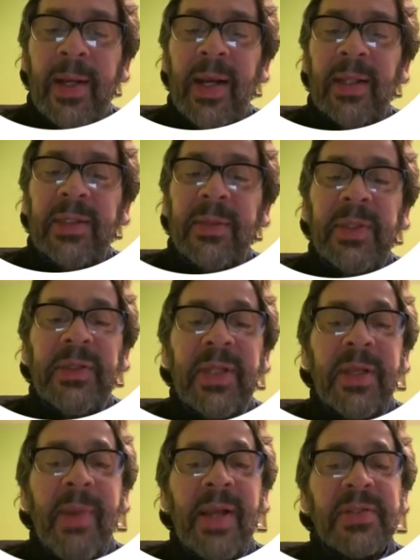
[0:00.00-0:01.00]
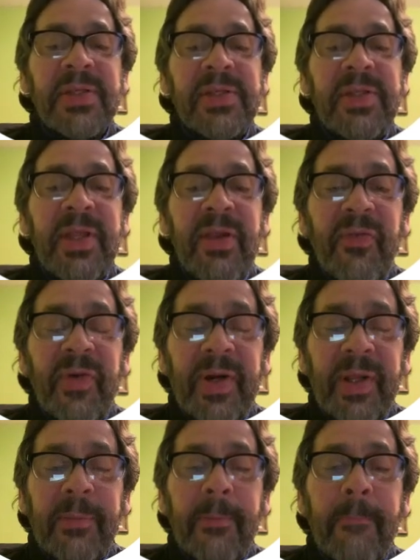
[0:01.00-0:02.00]
relativistic mass is
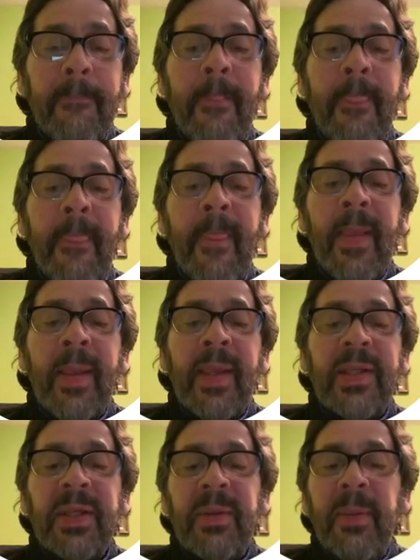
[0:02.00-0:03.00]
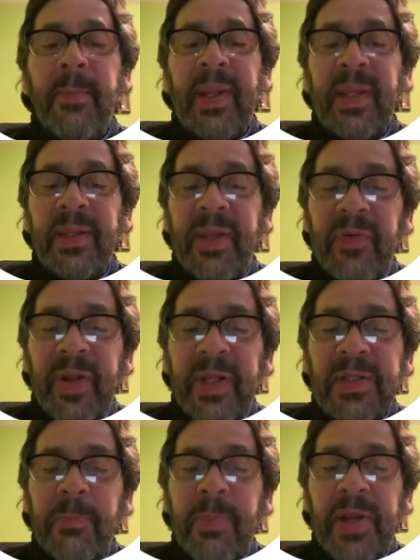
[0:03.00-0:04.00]
different. It's given by a different
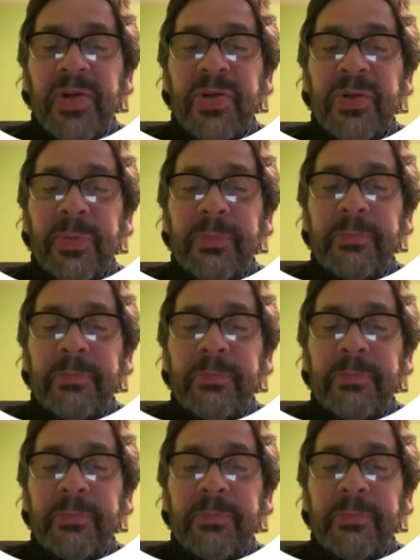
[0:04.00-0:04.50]
expression.